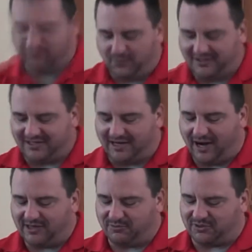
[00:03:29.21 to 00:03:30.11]
Wednesday
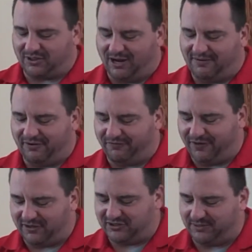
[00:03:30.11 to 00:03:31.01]
nights, we're still having our
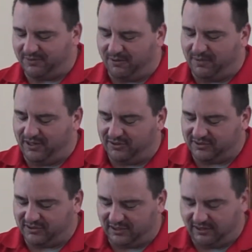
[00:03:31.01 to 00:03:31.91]
fellowship and our
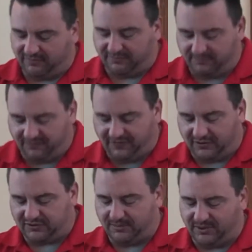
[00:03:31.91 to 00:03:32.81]
meals. And the
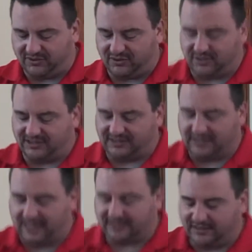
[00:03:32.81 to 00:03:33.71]
fellowship meal starts at
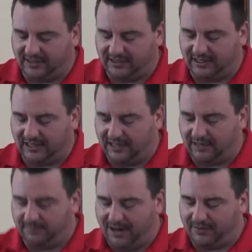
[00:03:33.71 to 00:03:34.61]
6, and then
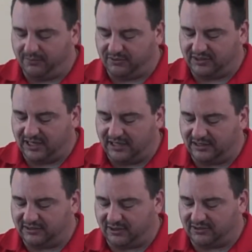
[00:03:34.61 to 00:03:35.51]
the Bible study
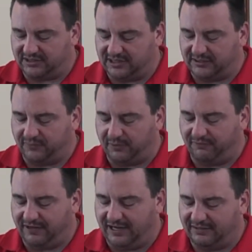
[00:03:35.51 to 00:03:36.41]
starts at
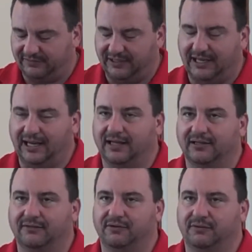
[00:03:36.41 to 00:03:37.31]
6:45
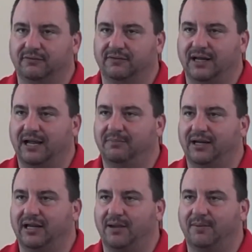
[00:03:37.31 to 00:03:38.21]
again. And you've not
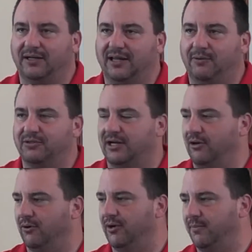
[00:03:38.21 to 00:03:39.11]
been coming to that, which I
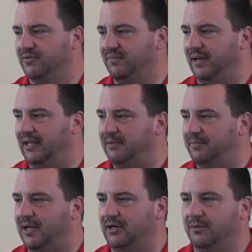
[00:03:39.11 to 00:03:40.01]
know our numbers have been getting
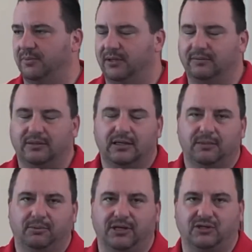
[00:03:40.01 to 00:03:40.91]
better, but
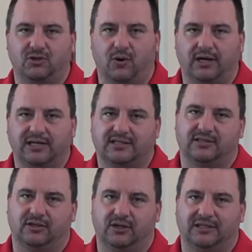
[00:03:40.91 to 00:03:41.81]
please join us. It's
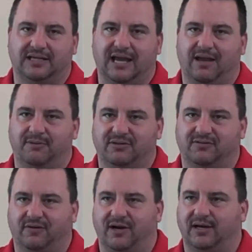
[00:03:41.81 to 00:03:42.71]
a good time. It's
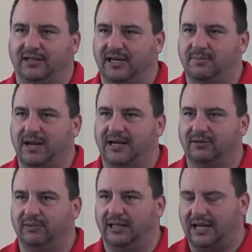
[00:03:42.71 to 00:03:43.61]
very laid back
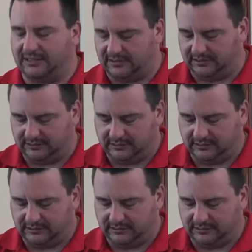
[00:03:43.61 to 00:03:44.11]
and relaxing.